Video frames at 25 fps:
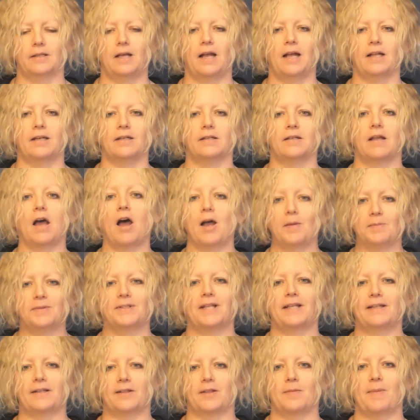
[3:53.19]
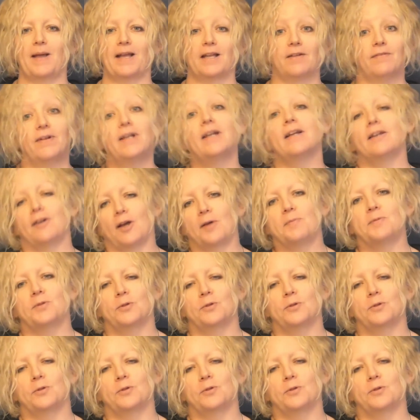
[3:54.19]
And I'm standing at the back of it and I'm